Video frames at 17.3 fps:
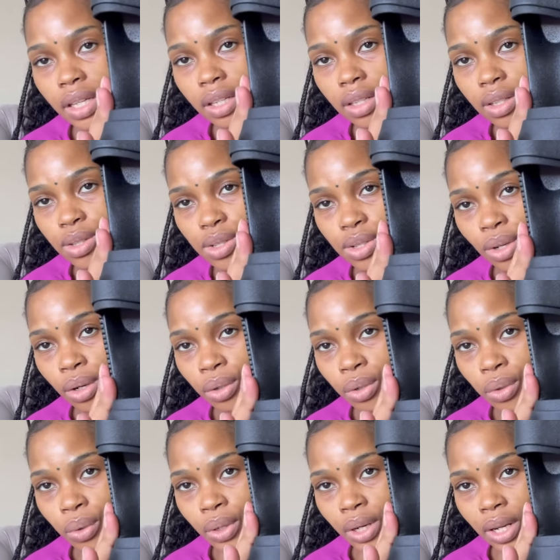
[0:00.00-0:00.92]
it's not
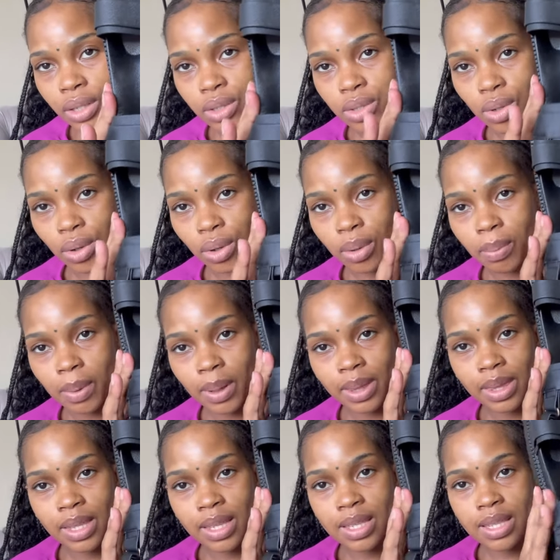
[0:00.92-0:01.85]
good at all
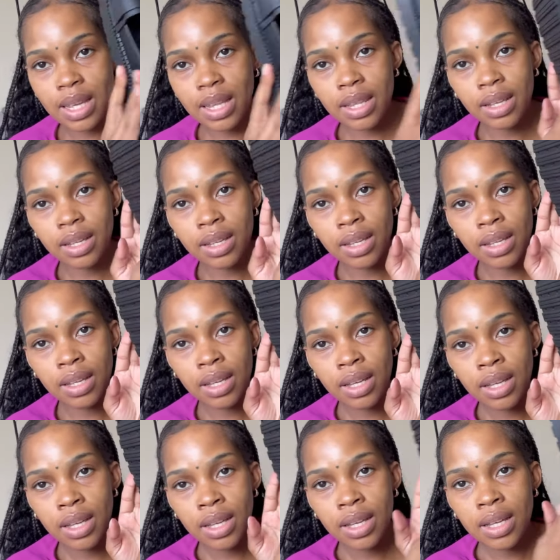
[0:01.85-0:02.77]
but these are the
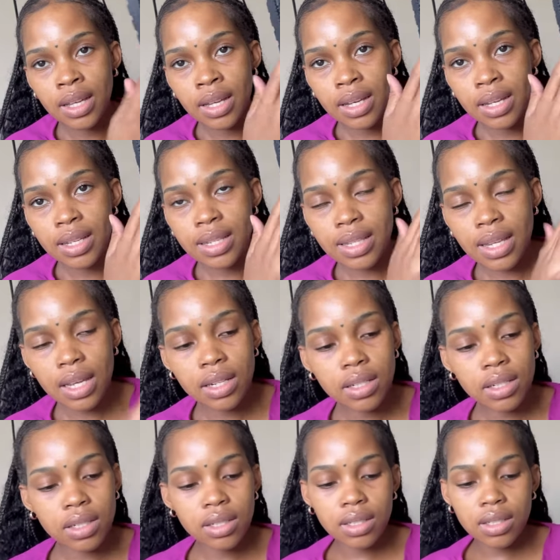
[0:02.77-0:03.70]

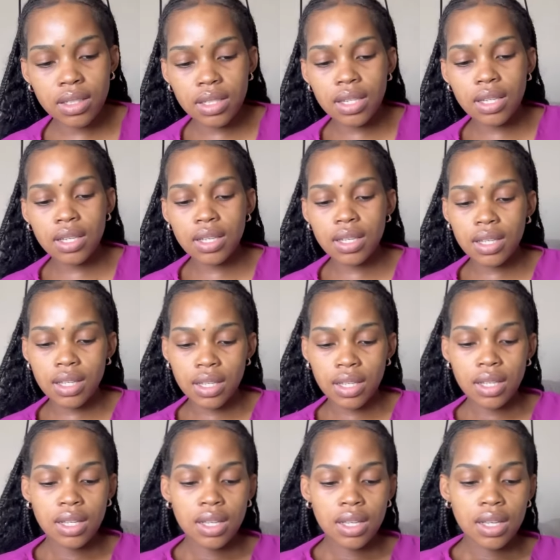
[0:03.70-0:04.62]
sandals
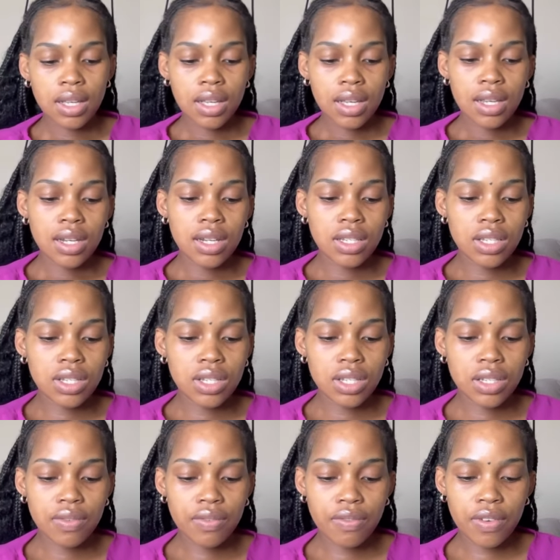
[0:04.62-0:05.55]
let's
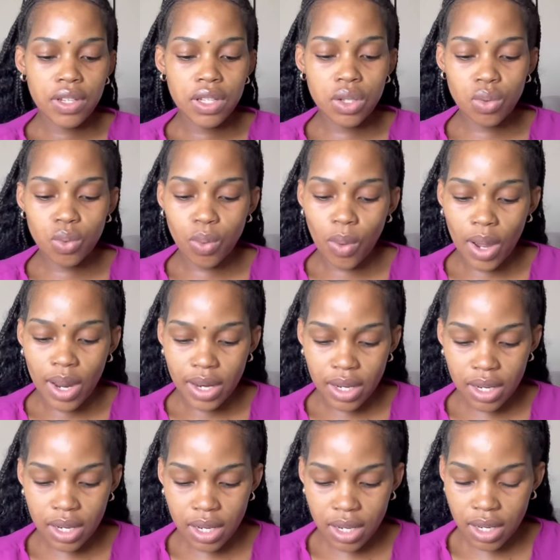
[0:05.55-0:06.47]
just fit
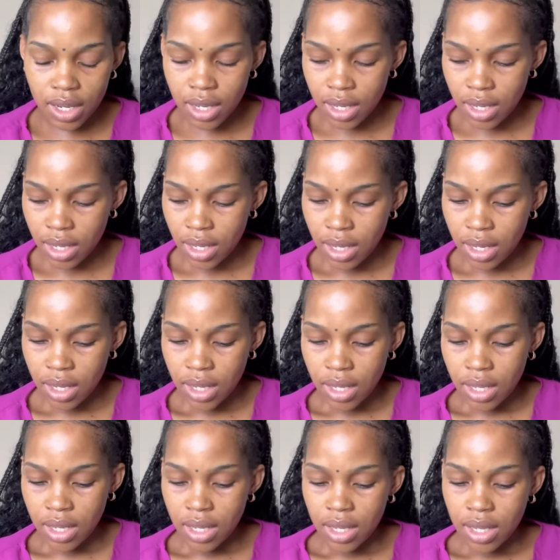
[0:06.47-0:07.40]
one
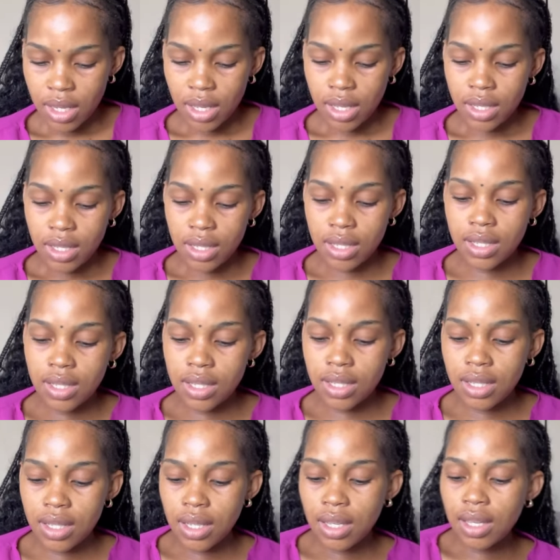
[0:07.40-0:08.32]
and
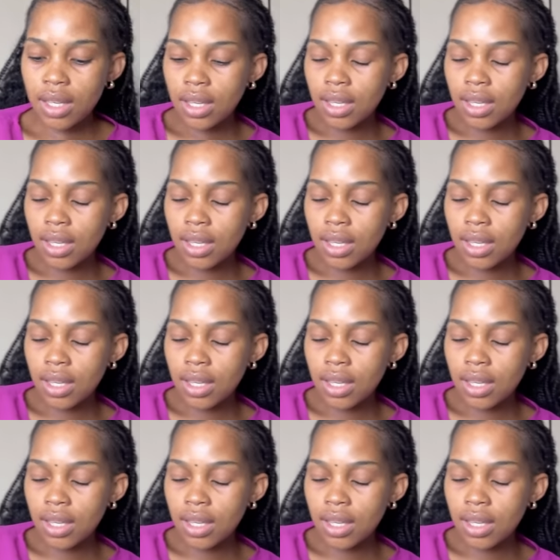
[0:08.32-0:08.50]
see